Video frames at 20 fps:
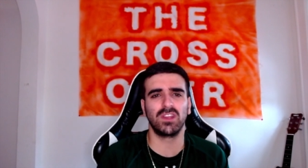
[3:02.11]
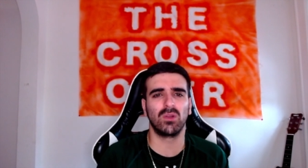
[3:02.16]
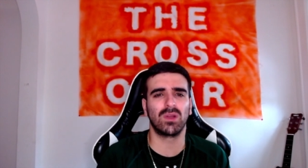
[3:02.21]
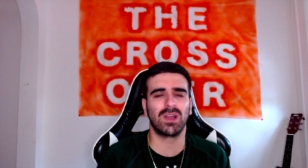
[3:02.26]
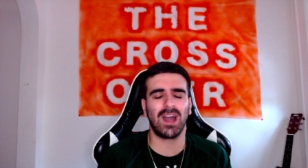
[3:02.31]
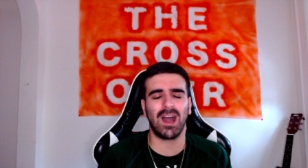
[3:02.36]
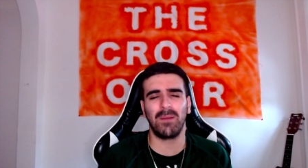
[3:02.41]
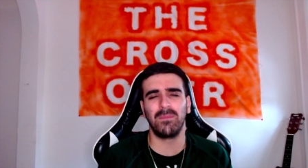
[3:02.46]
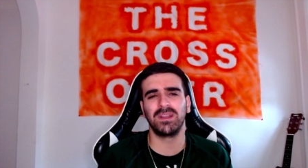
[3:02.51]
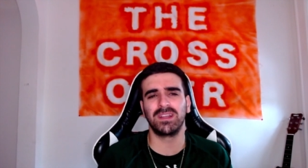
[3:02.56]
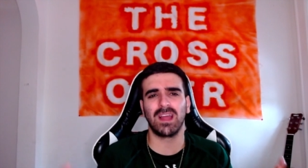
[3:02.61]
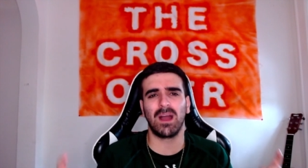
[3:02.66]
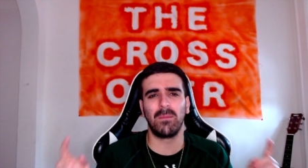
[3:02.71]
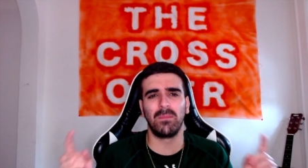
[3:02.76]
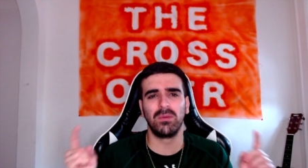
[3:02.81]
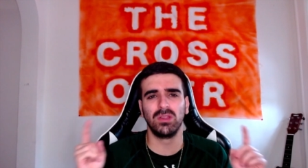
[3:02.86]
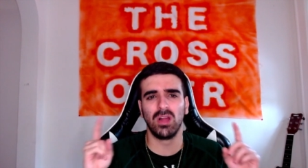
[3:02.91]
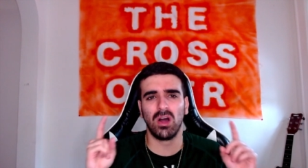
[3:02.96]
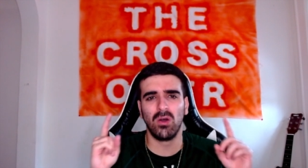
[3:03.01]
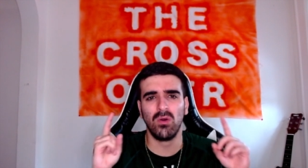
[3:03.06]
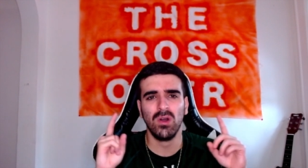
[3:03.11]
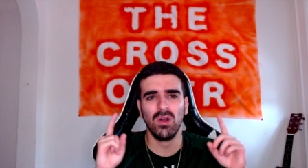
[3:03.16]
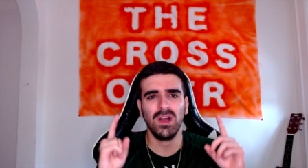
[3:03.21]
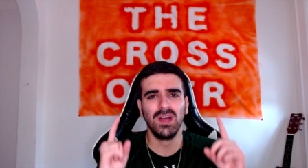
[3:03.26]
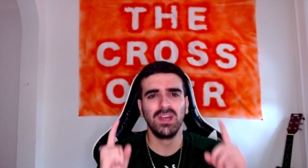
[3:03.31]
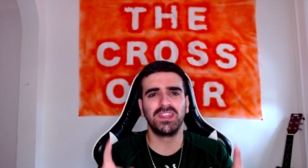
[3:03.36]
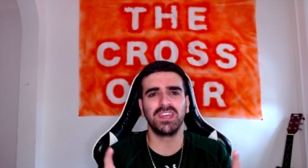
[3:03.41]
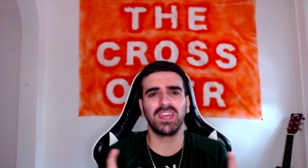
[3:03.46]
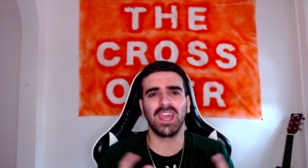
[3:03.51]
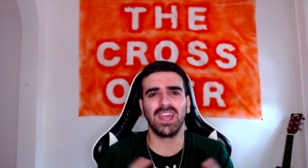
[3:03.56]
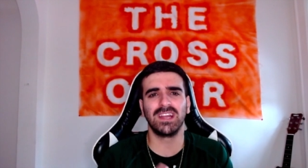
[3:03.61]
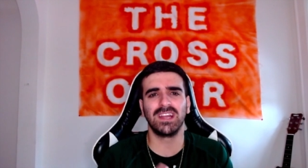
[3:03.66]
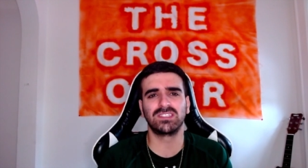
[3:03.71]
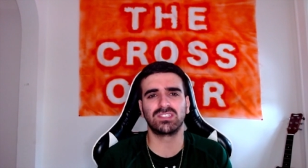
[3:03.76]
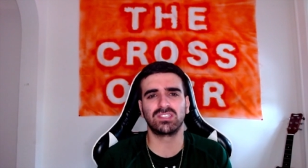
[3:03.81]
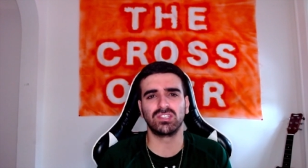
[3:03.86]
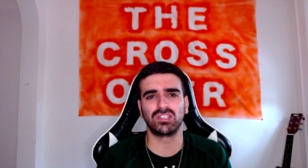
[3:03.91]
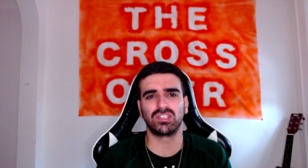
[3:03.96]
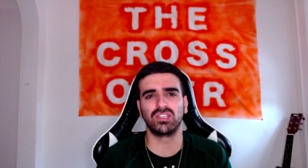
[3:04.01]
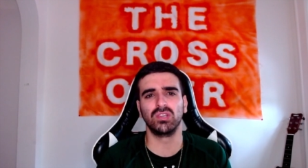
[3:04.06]
Comment down below the
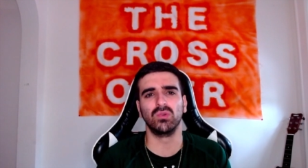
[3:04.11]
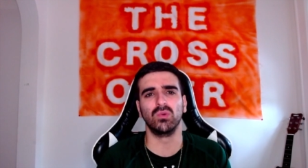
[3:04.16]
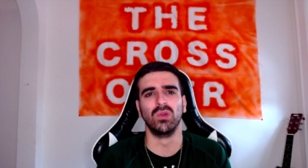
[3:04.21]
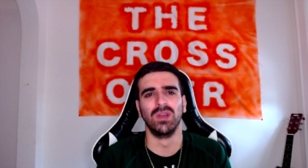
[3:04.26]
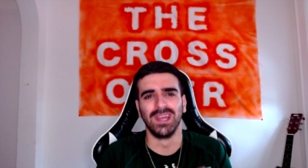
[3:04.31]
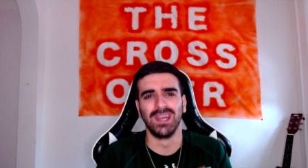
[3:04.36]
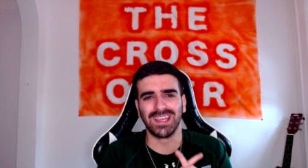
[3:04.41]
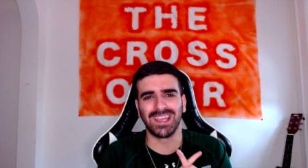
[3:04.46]
answer to